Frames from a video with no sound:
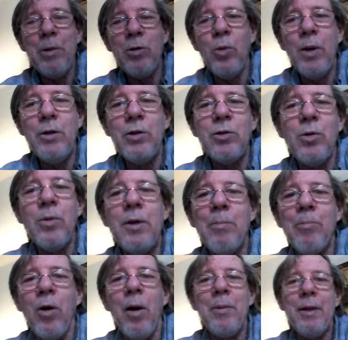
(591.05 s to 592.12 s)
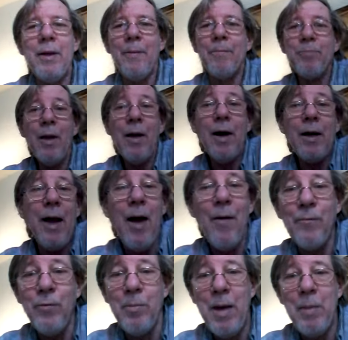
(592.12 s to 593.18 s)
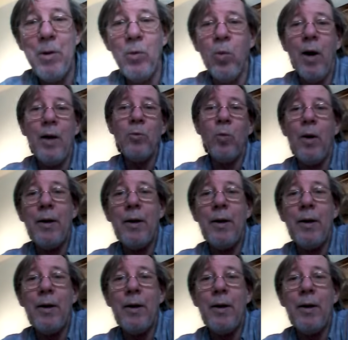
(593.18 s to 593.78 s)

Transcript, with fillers: between the two of them probably account for maybe one,